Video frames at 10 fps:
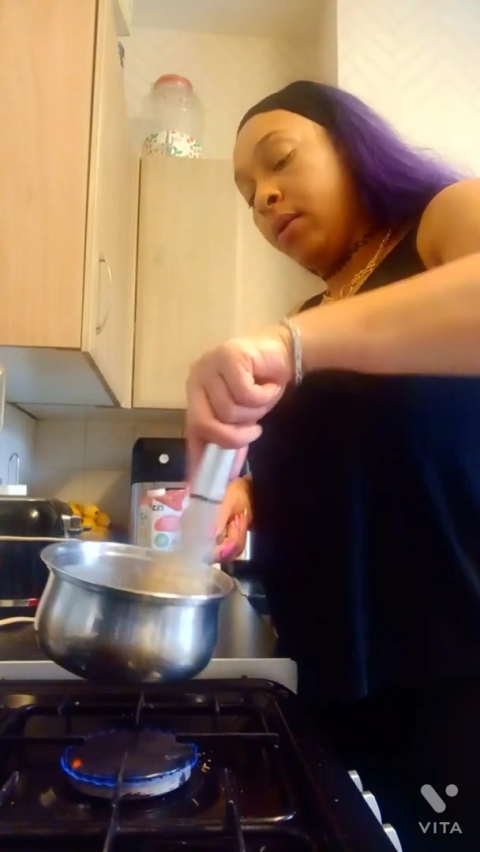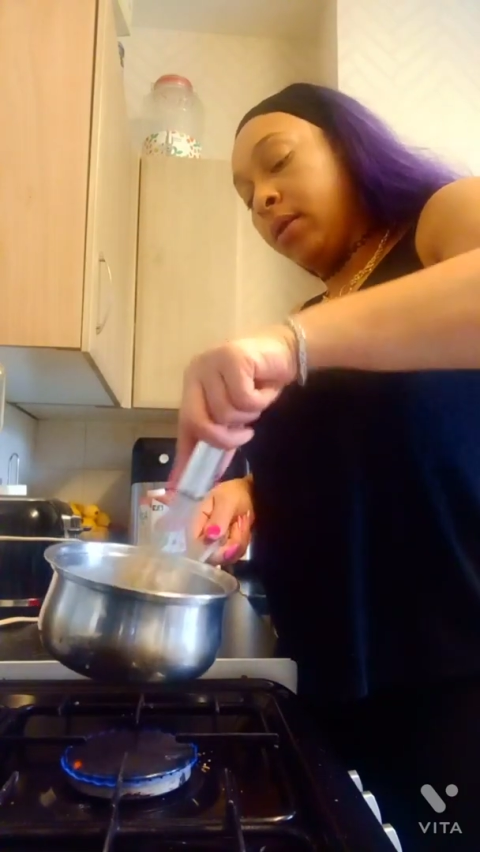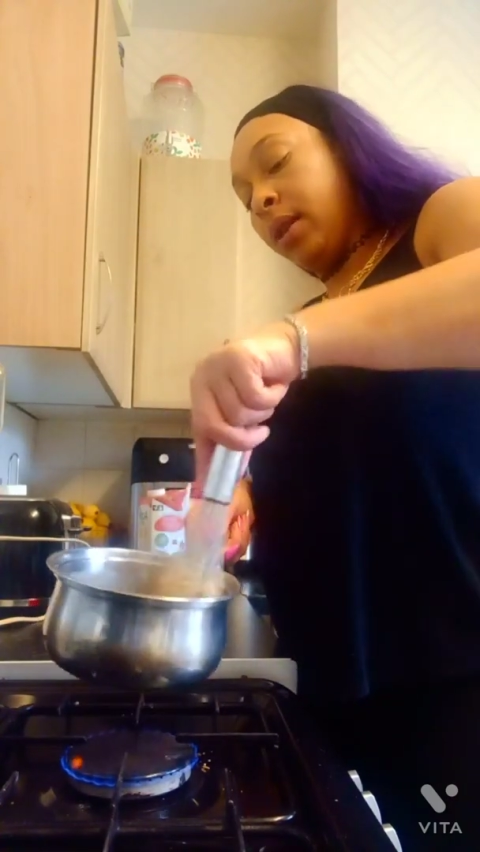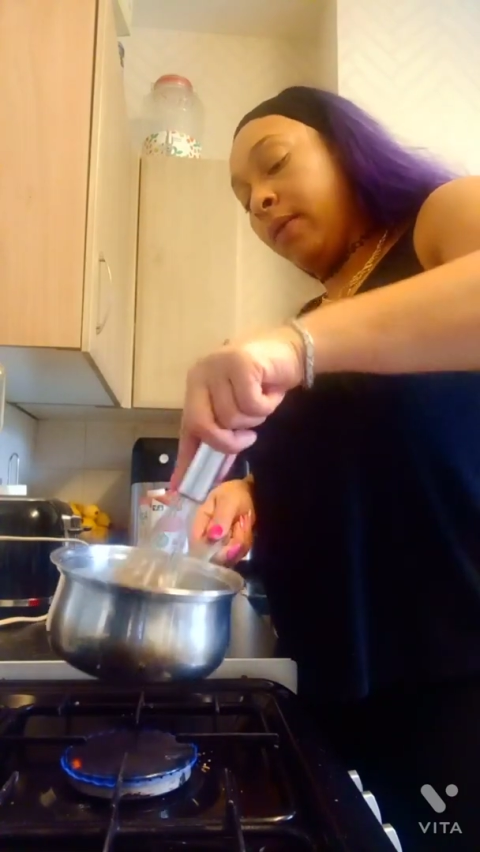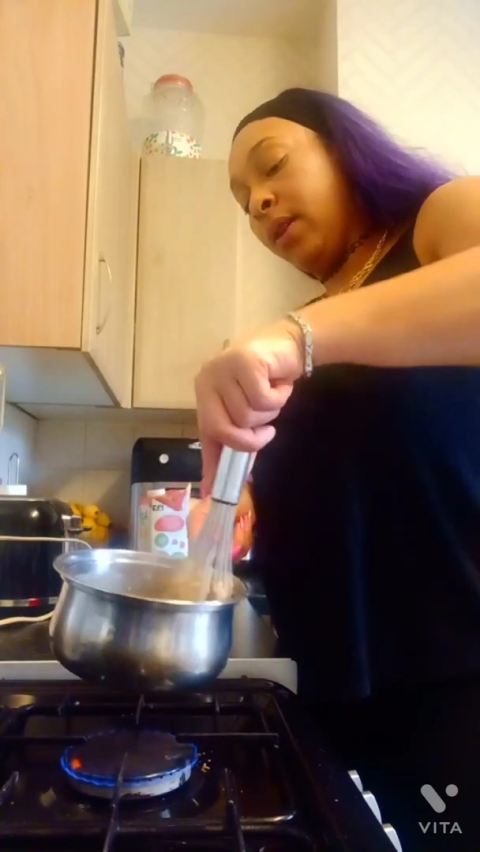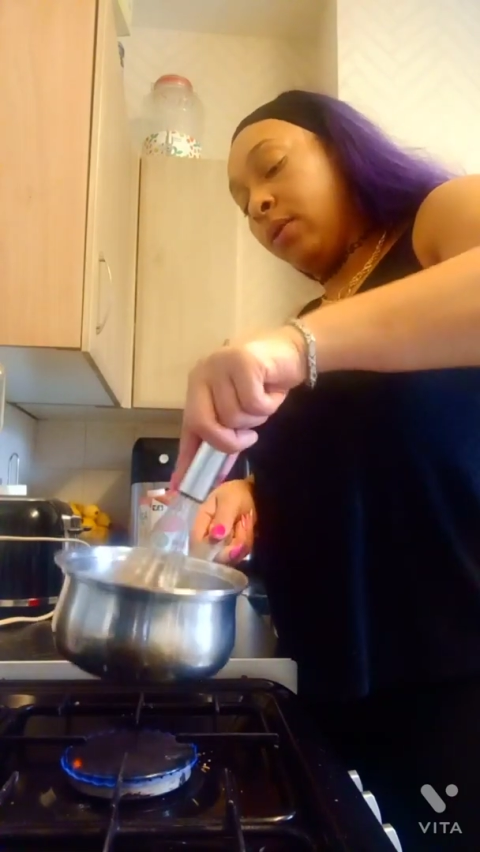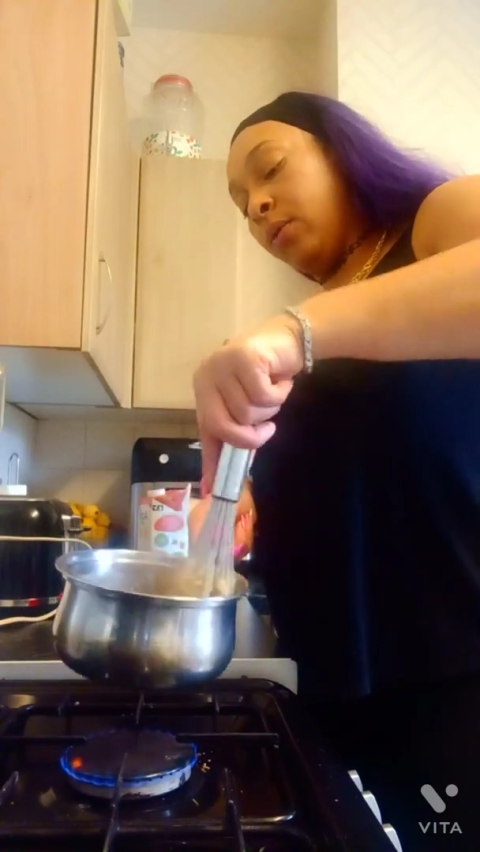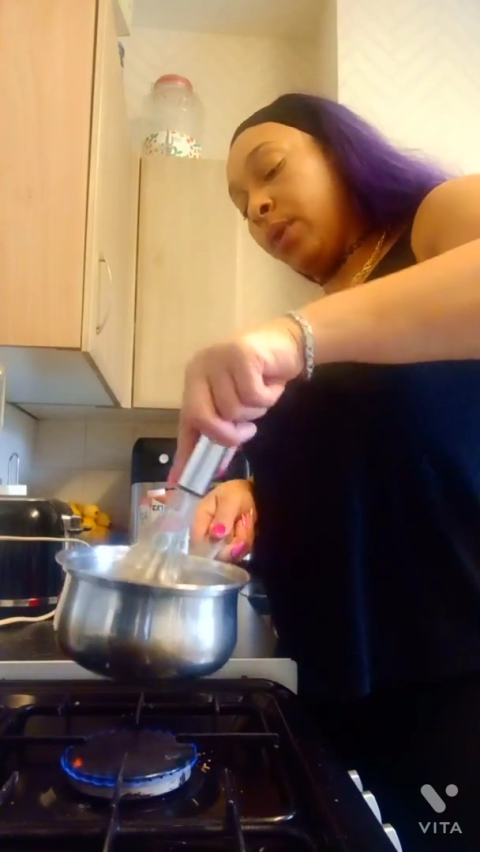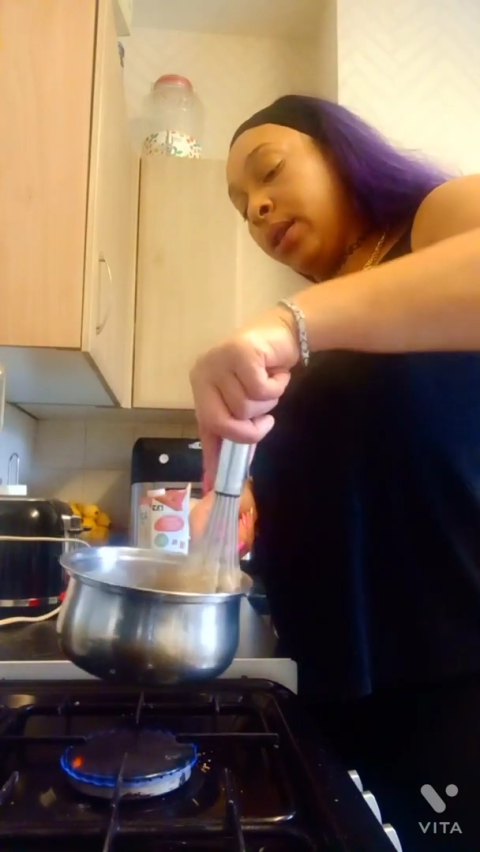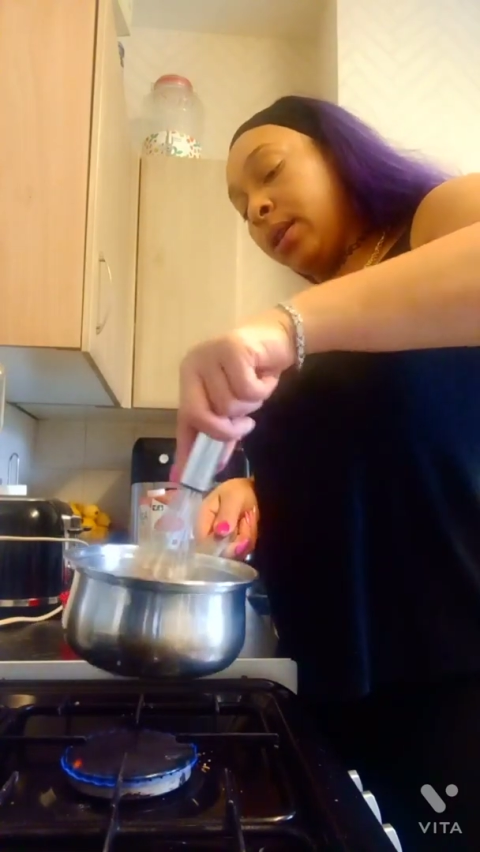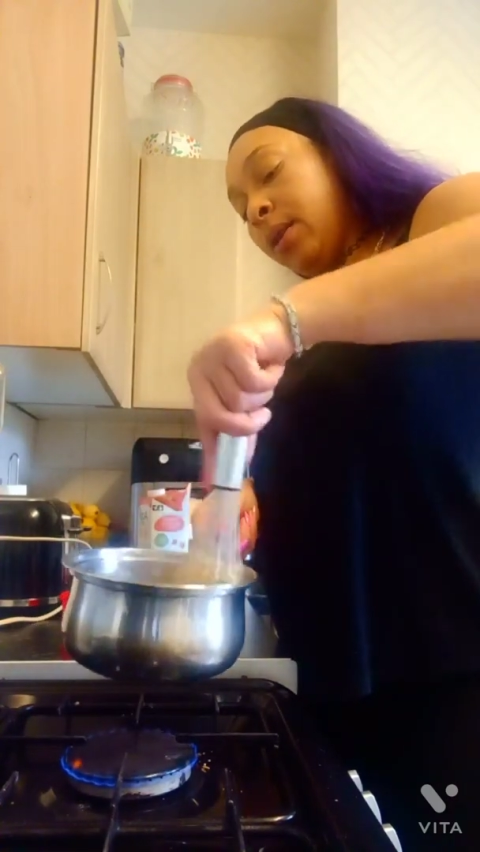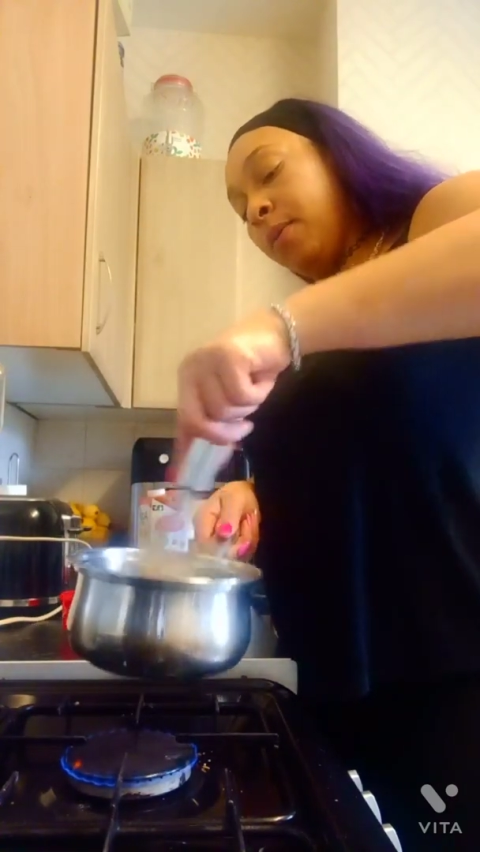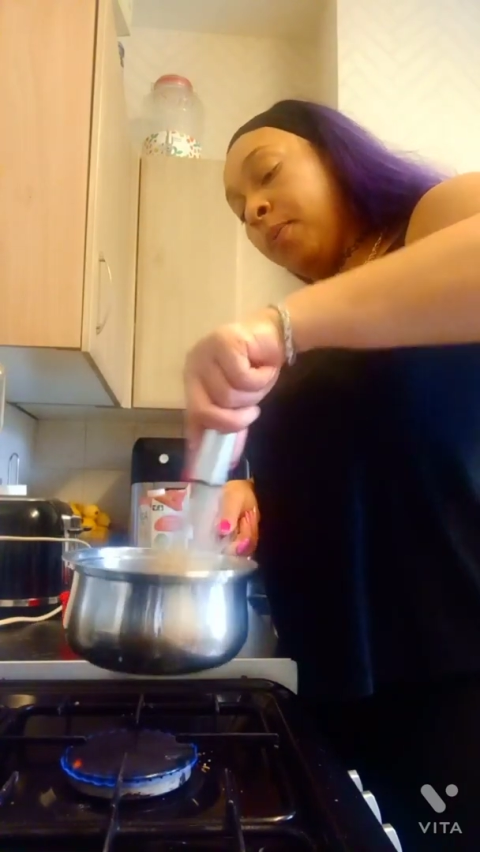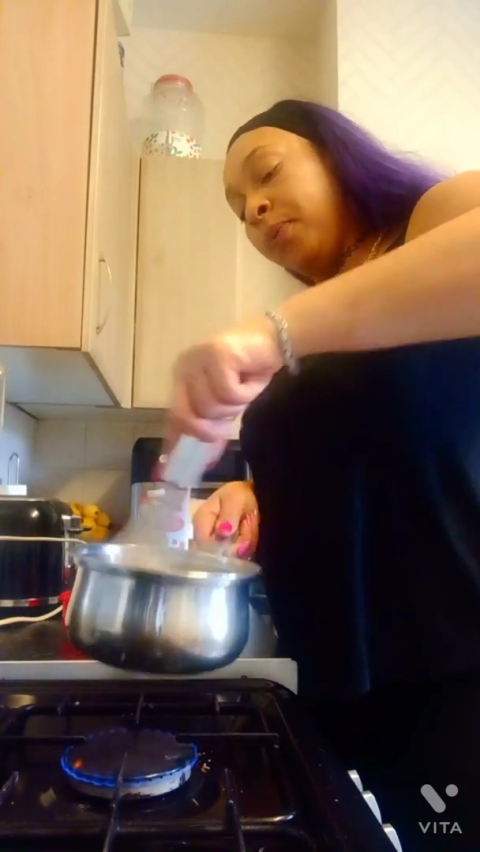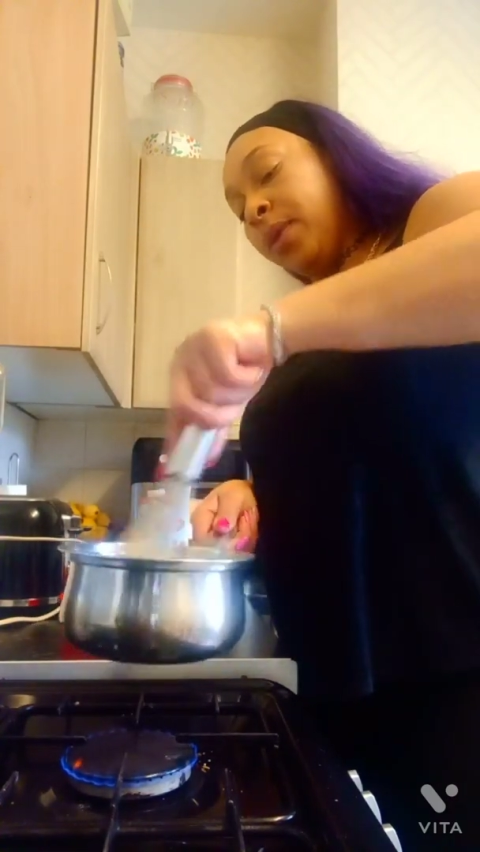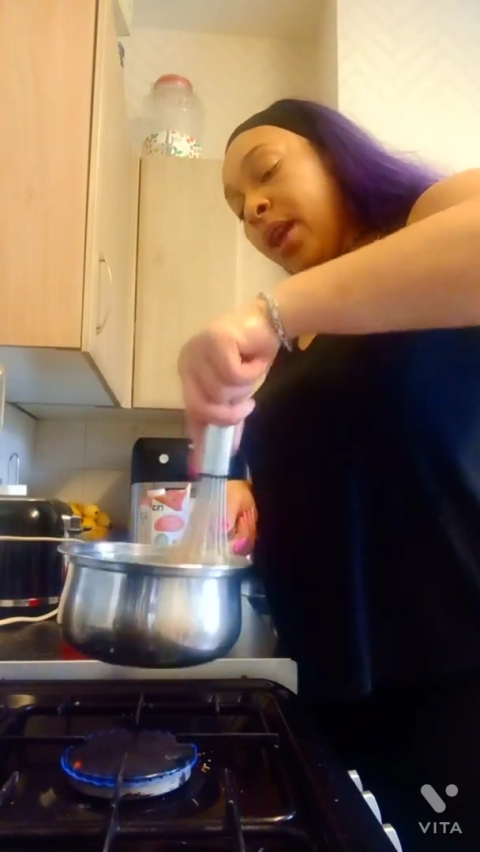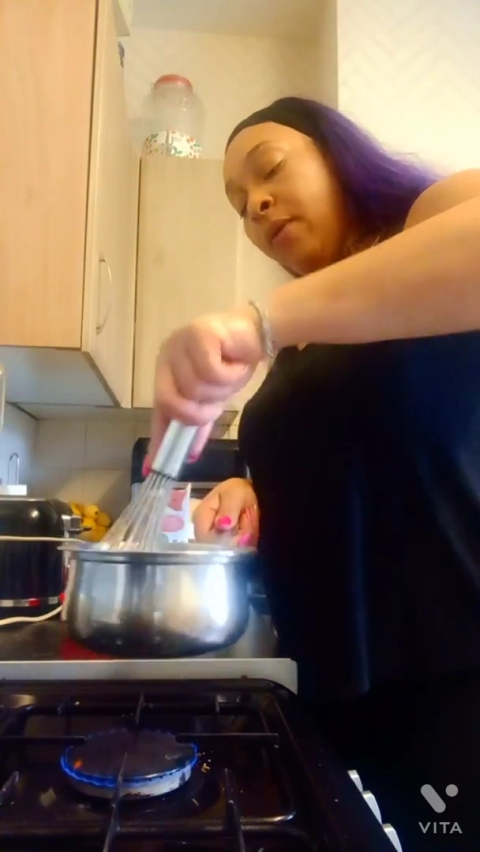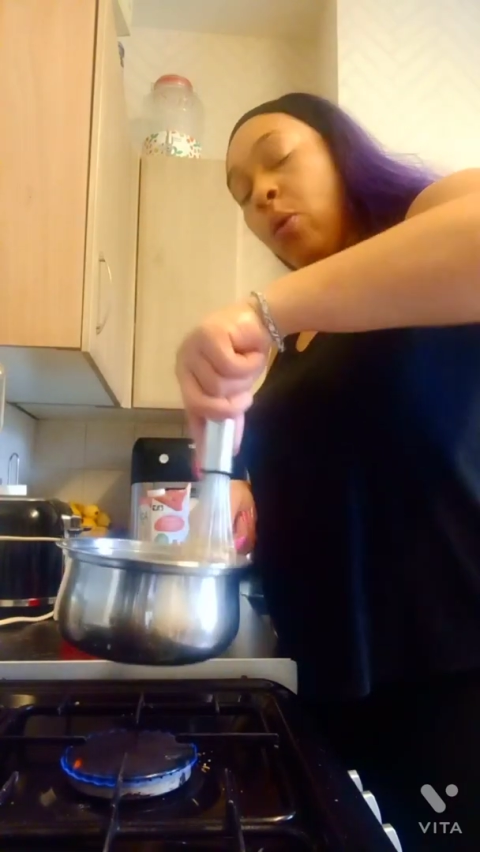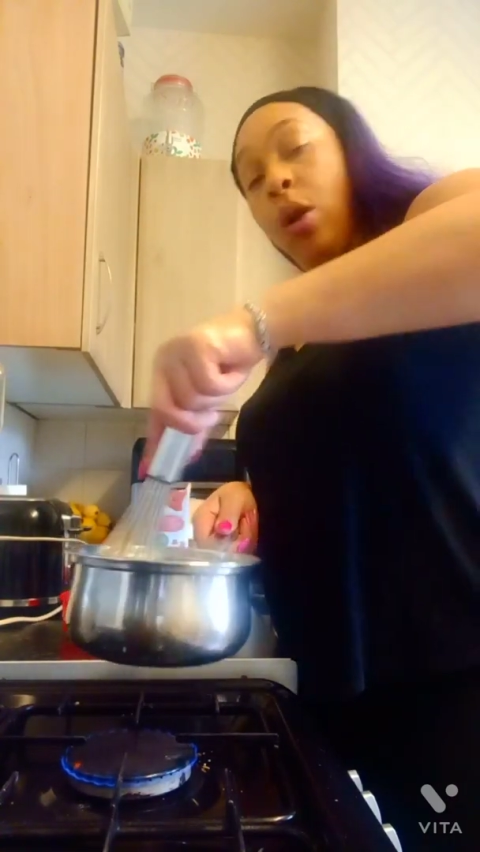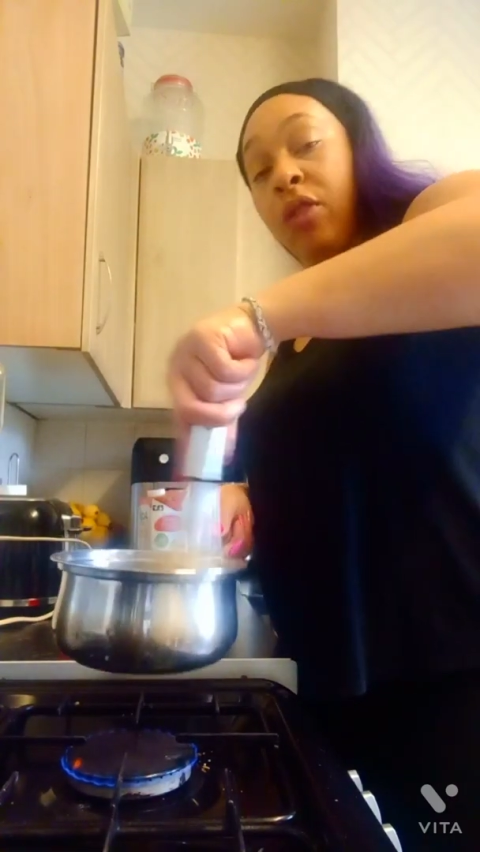Give it a good whisk. If you
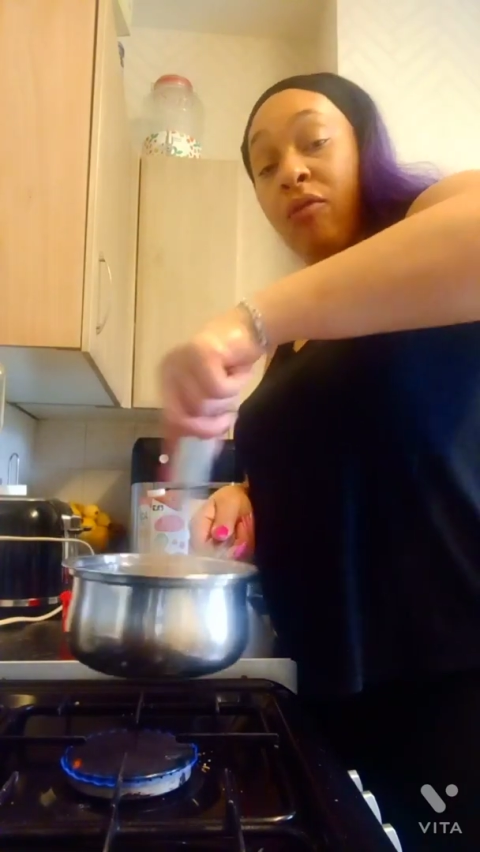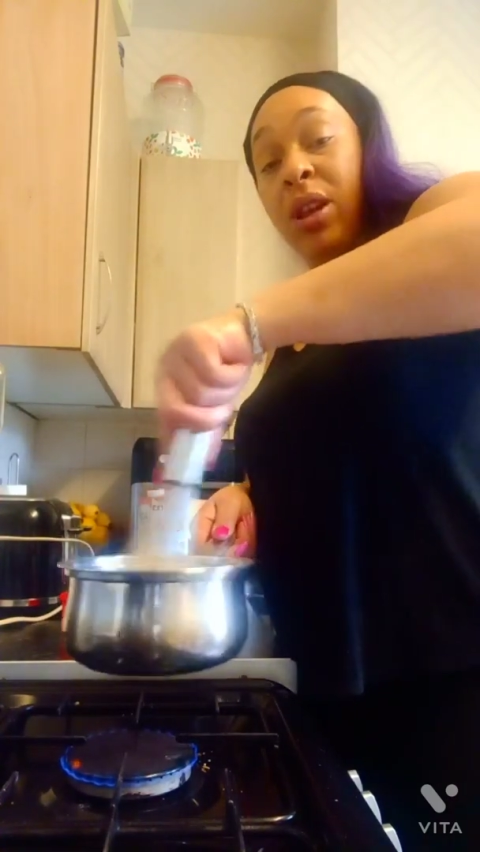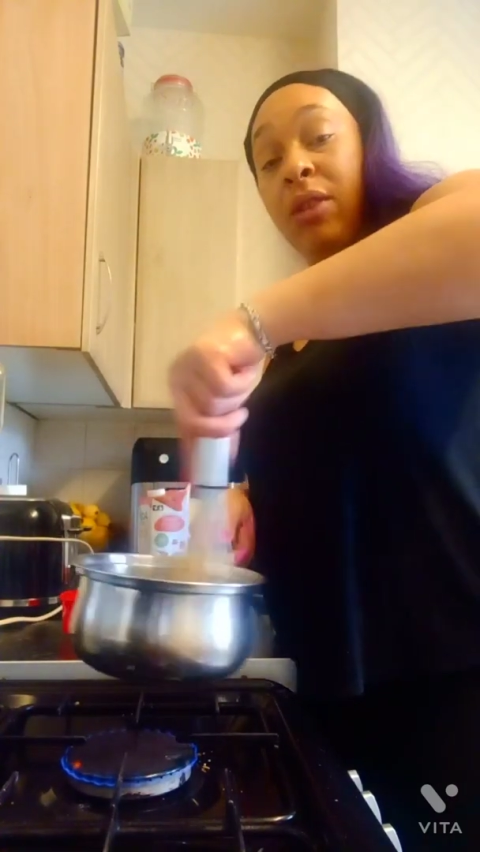want it really,